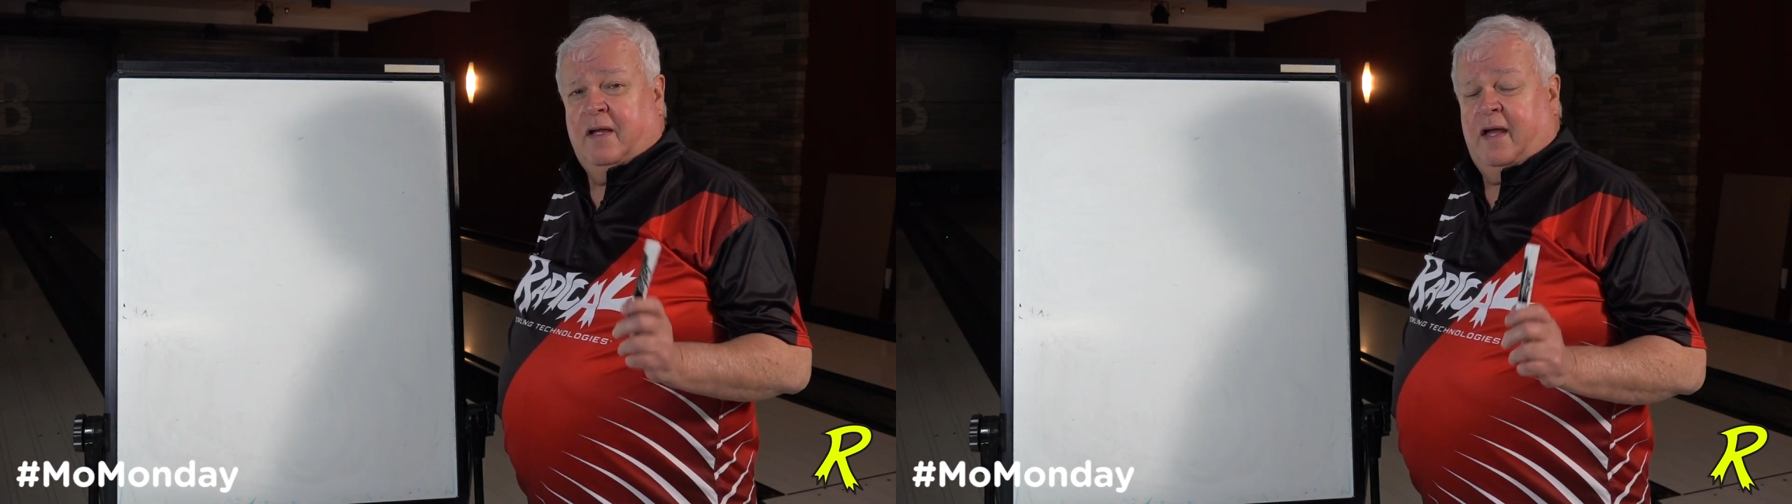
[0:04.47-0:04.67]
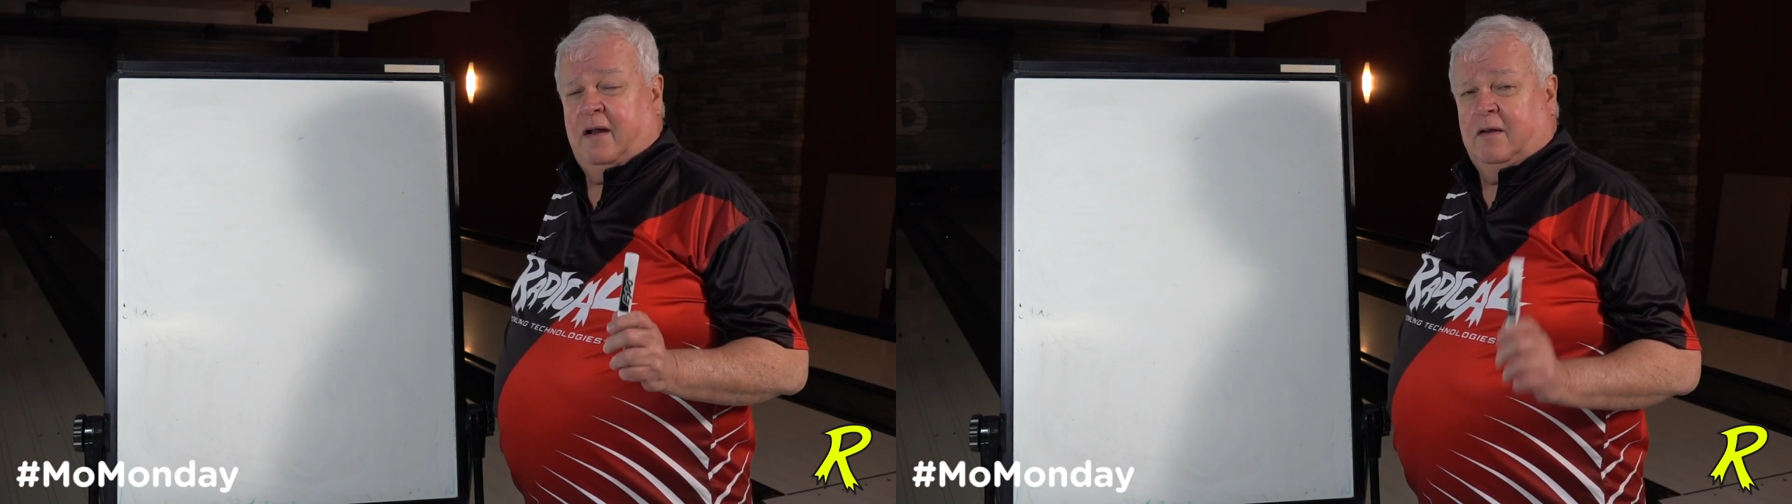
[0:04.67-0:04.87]

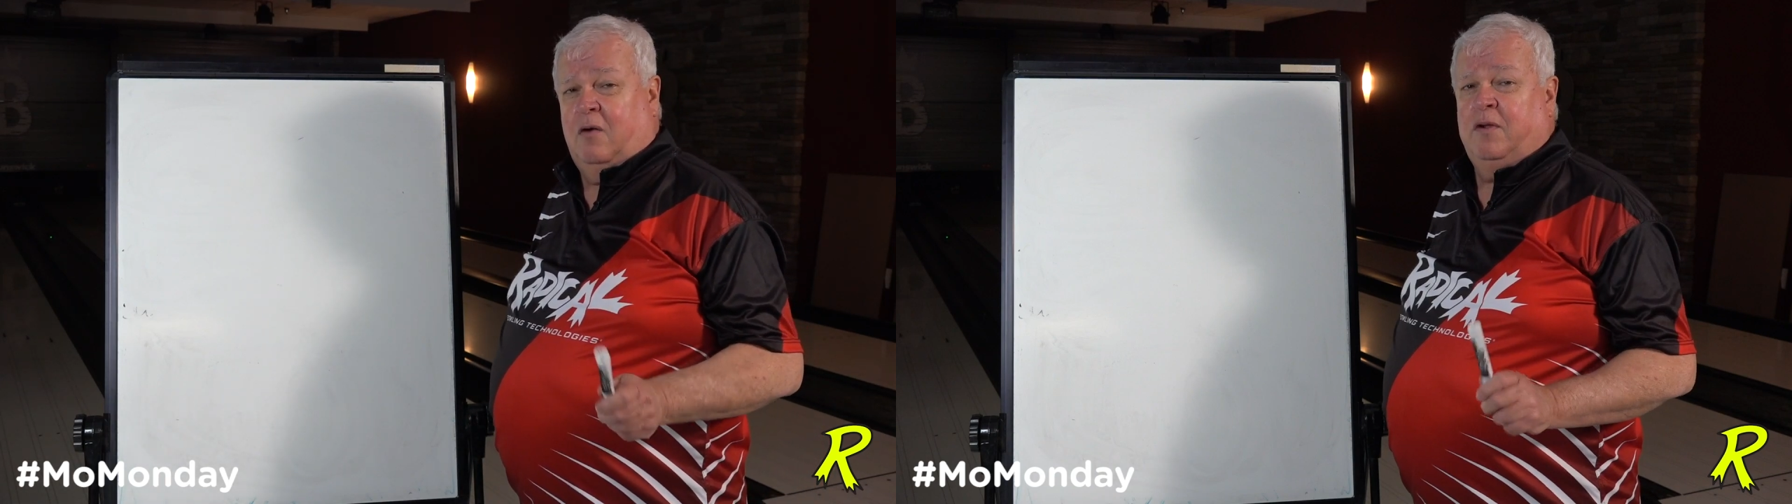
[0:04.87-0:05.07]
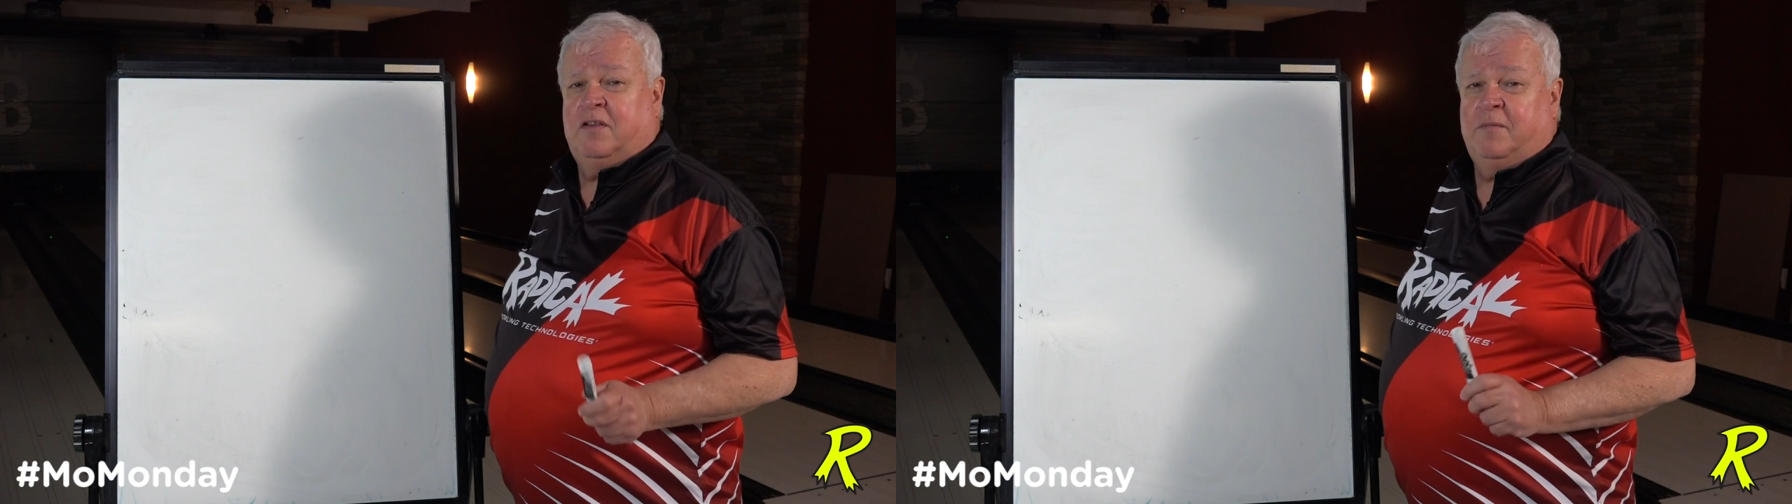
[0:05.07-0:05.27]
and a
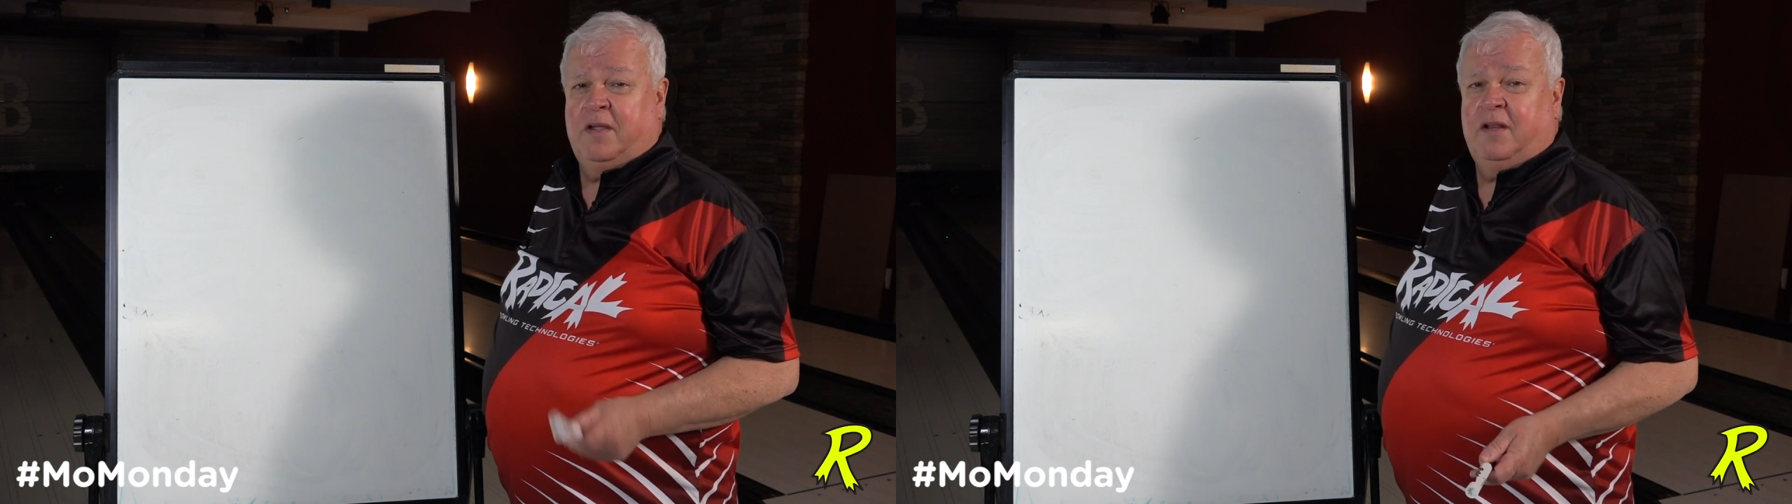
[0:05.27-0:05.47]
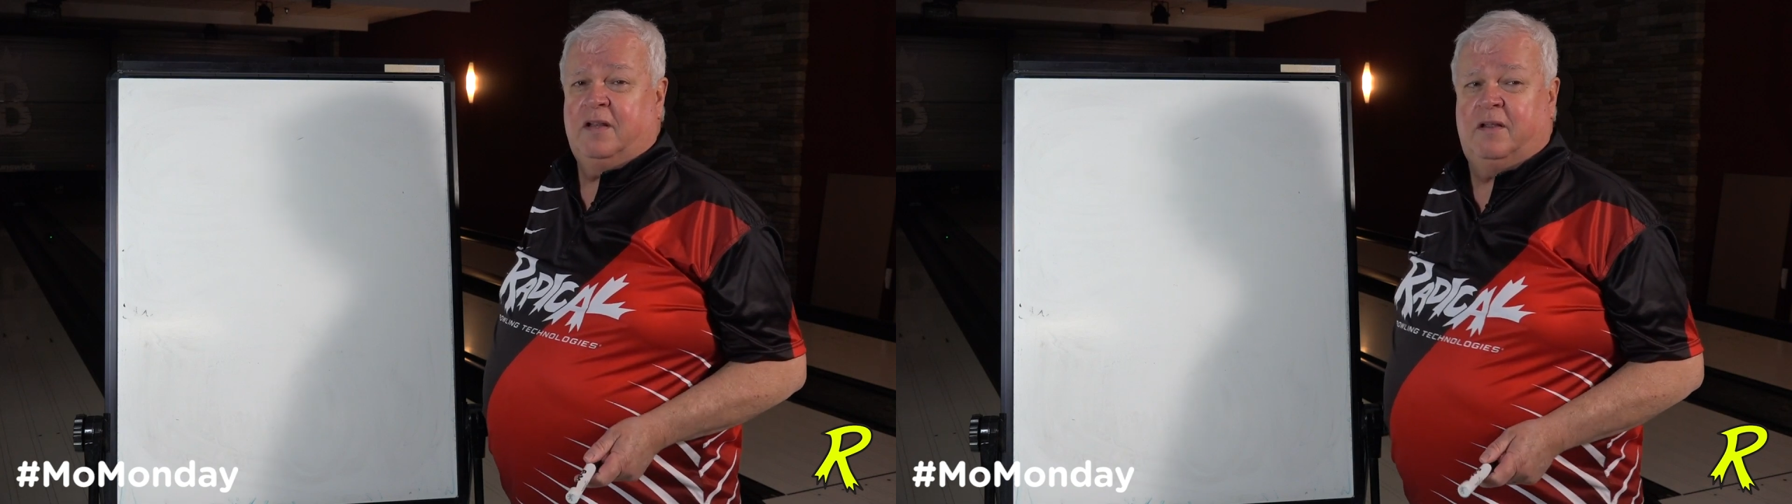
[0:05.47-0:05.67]
low
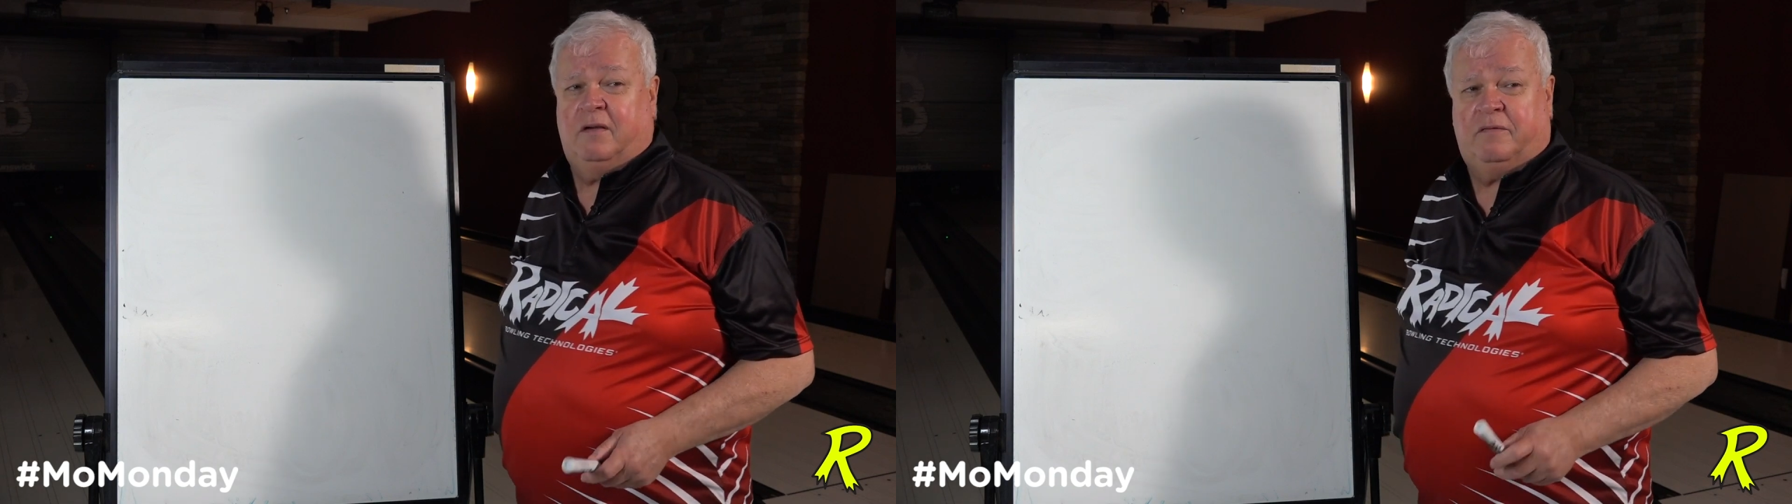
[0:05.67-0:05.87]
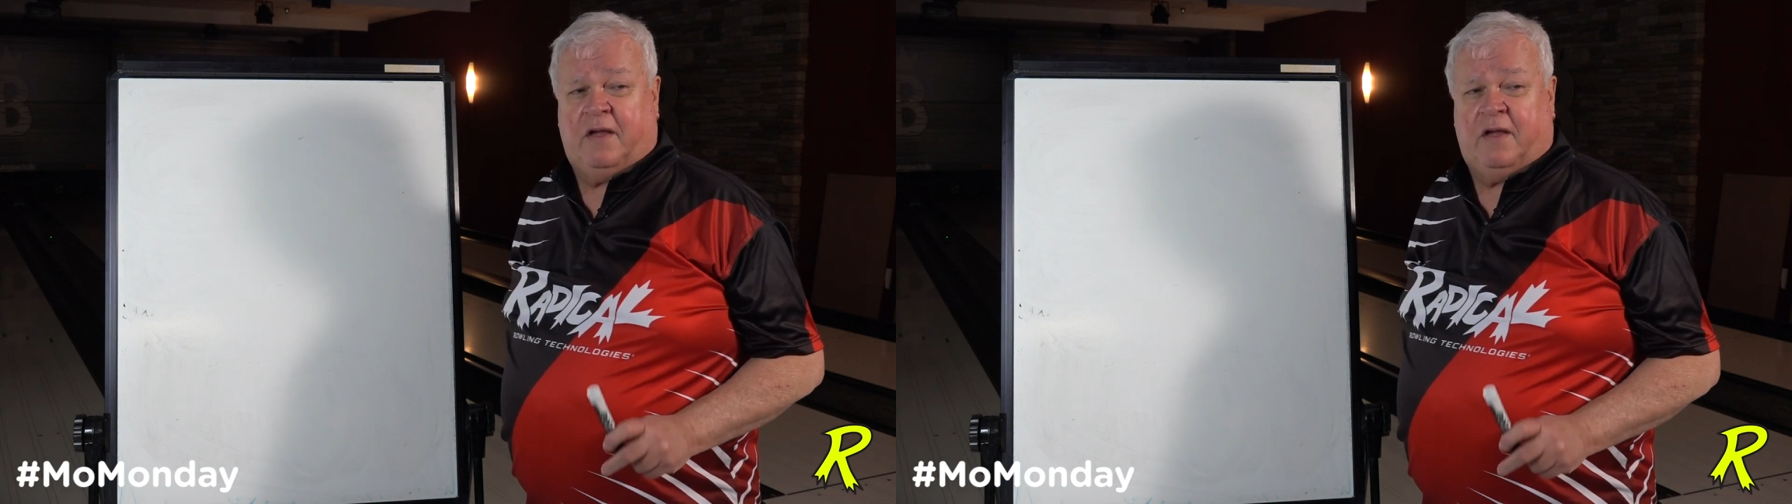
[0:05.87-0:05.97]
intermediate diff